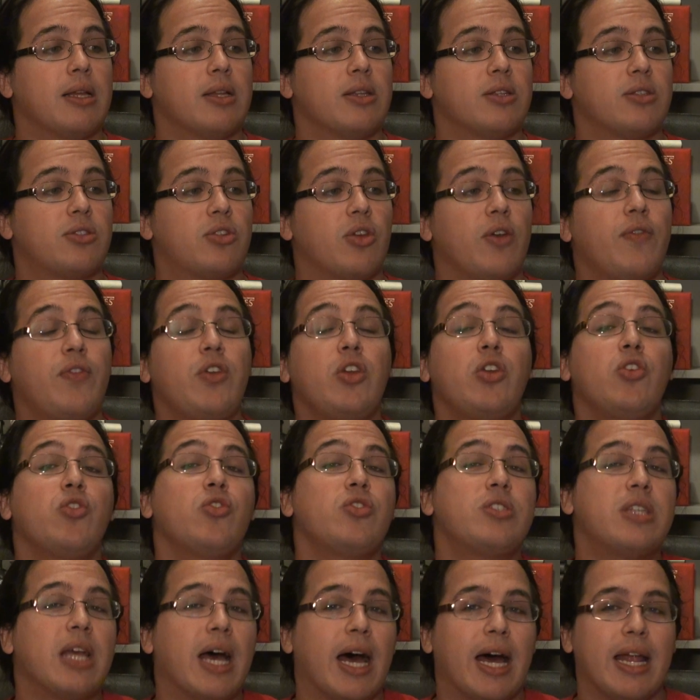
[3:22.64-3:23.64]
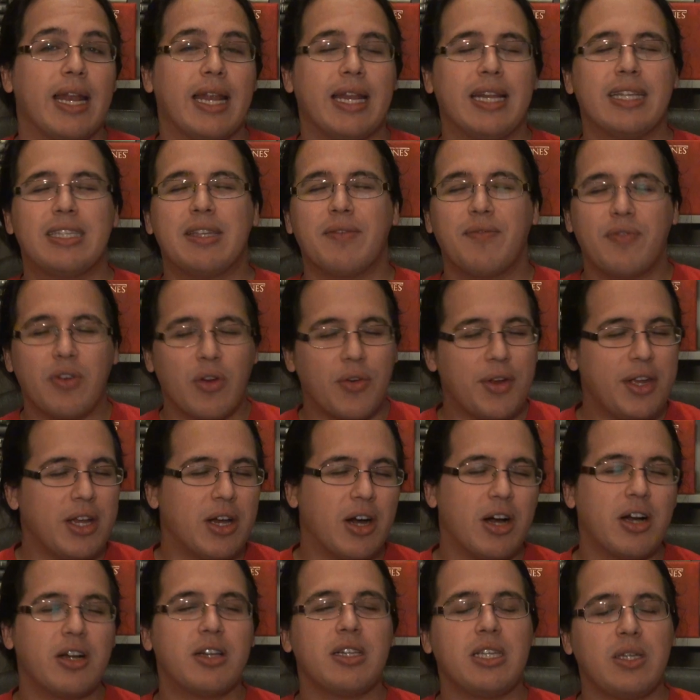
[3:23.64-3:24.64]
So if you use that, and it's a very
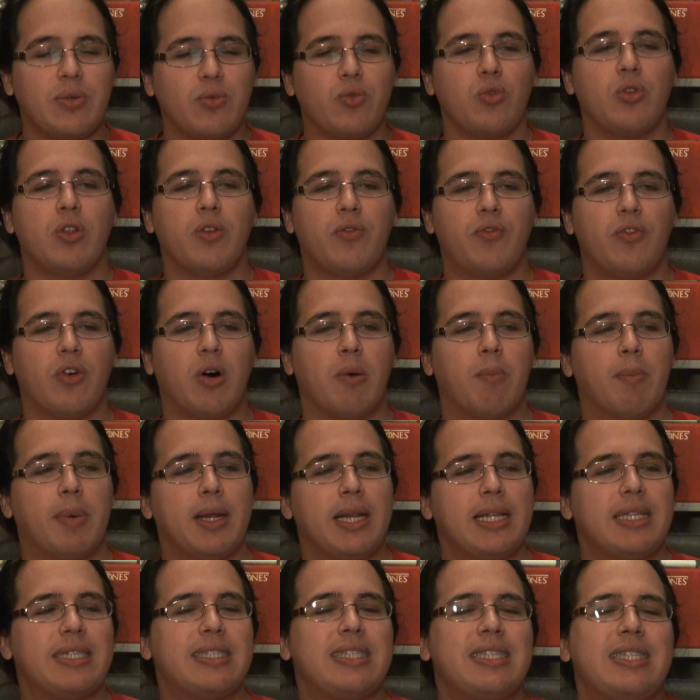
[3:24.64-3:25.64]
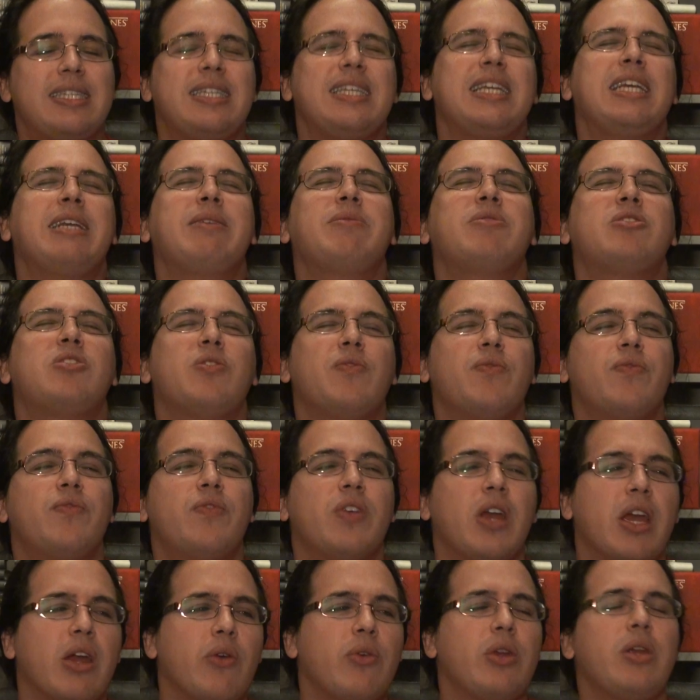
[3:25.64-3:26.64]
ugly rule of thumb, but it seems to
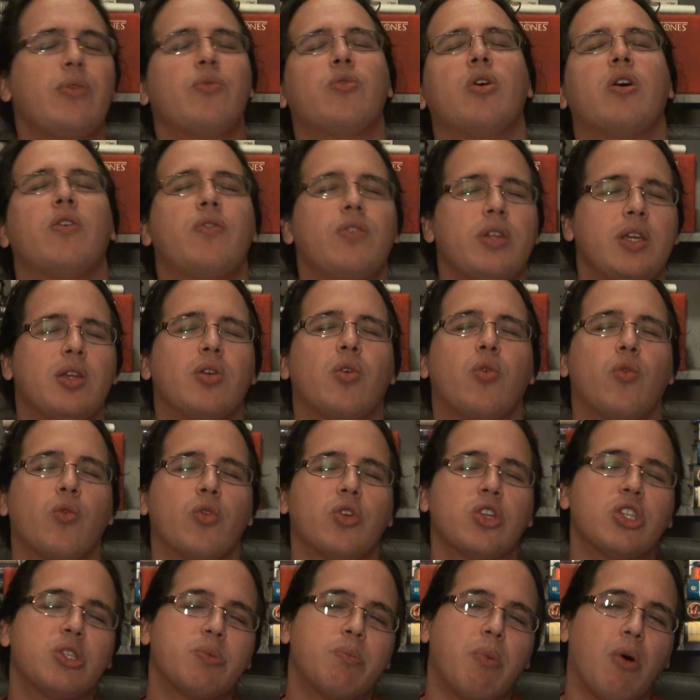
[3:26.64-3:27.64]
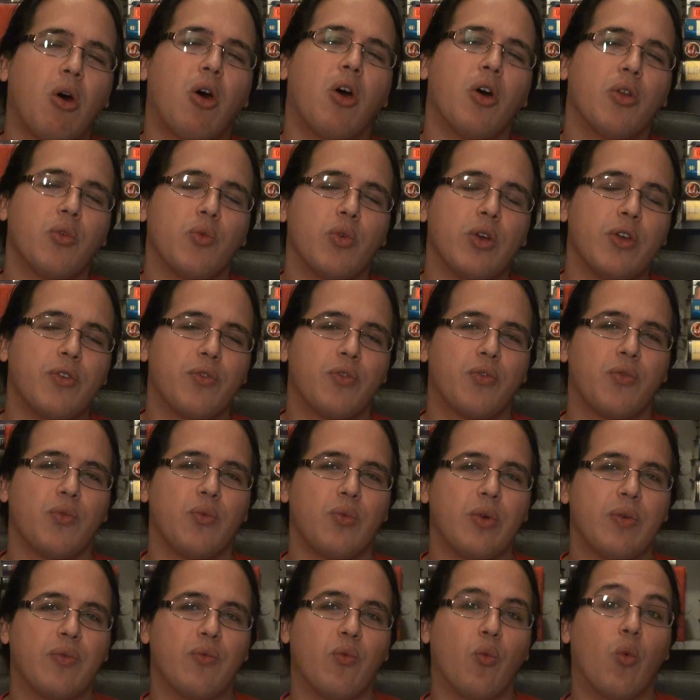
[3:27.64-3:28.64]
very roughly correspond with
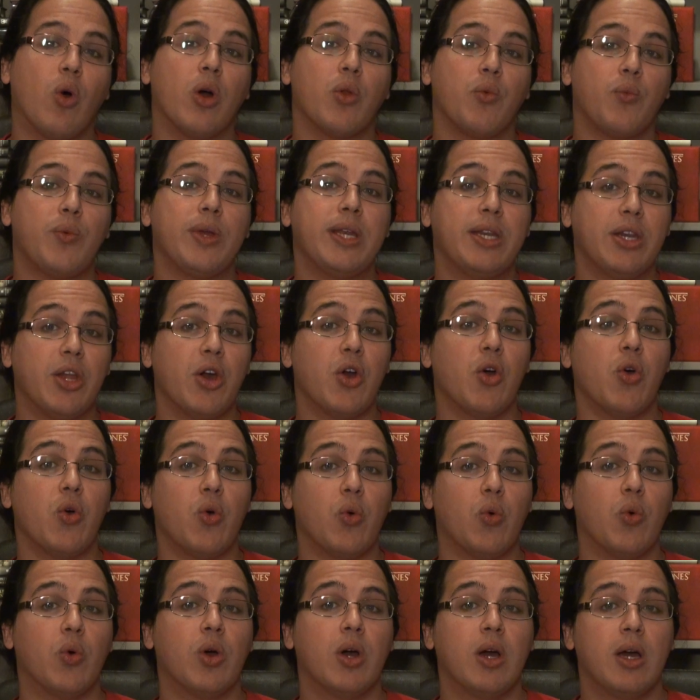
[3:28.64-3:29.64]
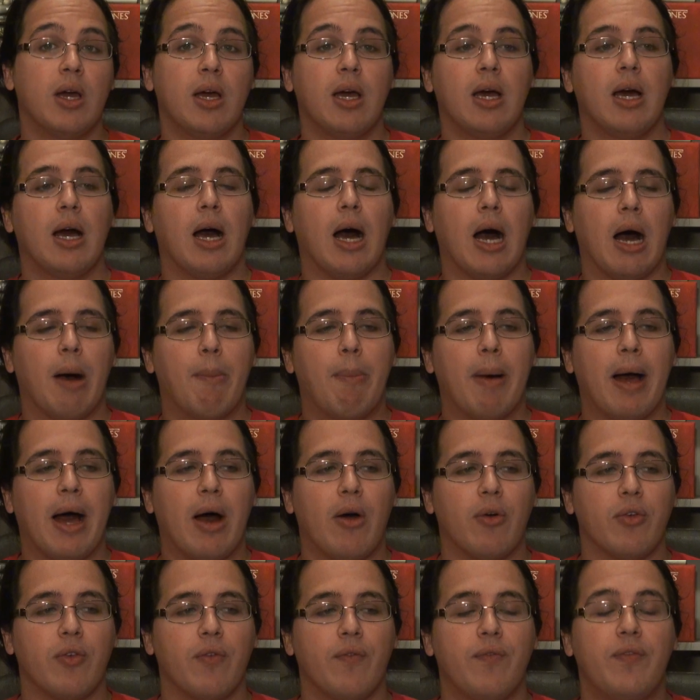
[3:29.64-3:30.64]
what we know
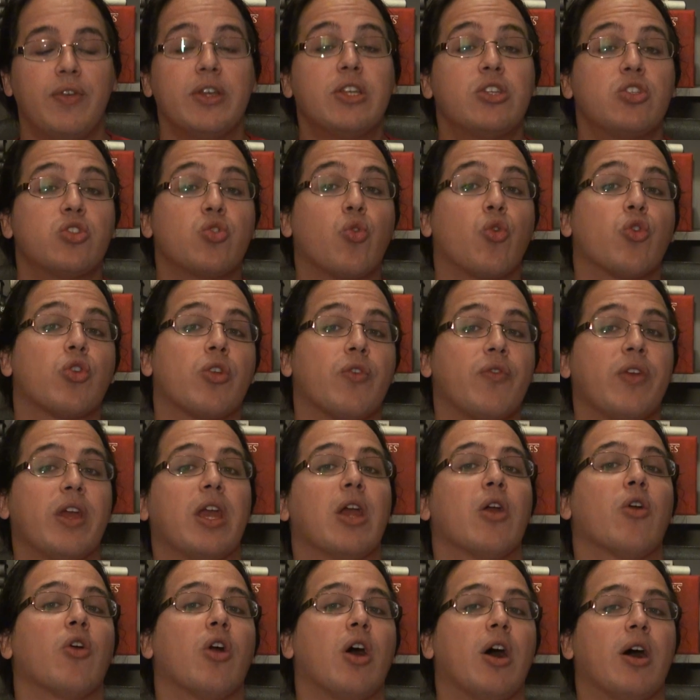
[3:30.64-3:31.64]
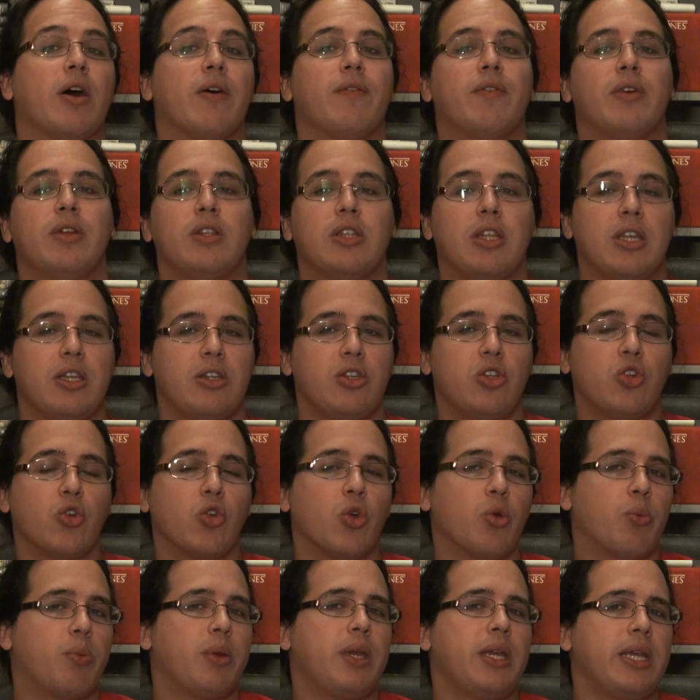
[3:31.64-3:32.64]
about this sort of era, the
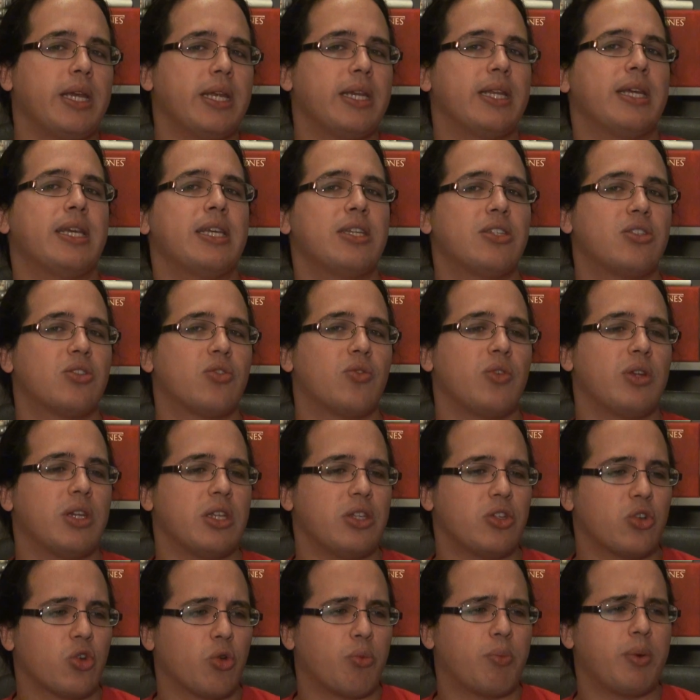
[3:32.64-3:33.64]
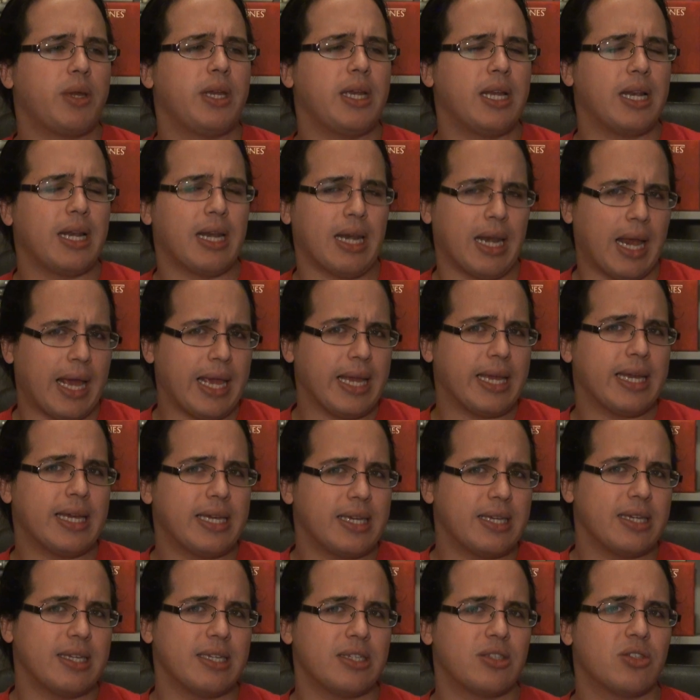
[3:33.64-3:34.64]
European history, the European-like
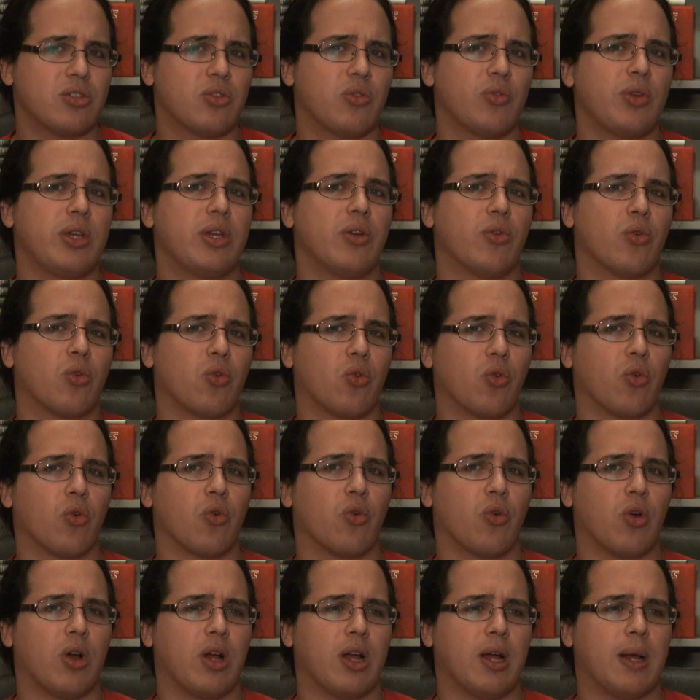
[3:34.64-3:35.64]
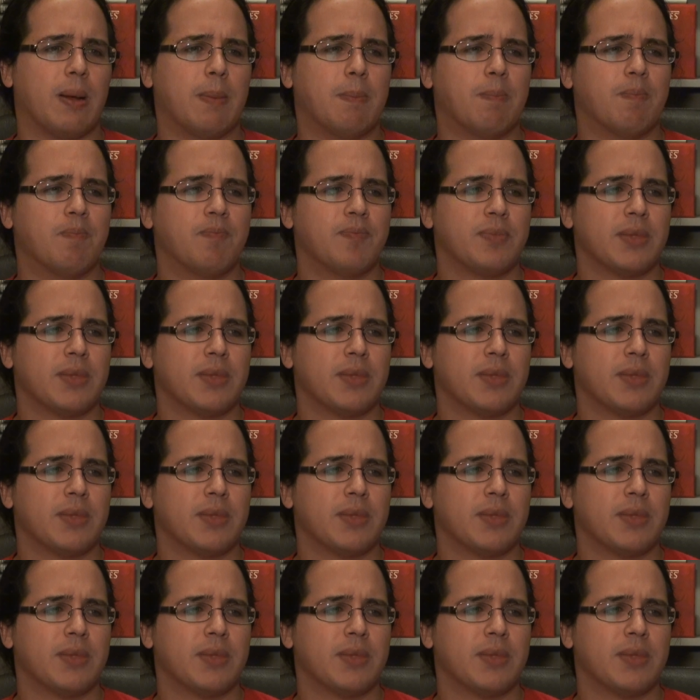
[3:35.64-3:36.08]
history or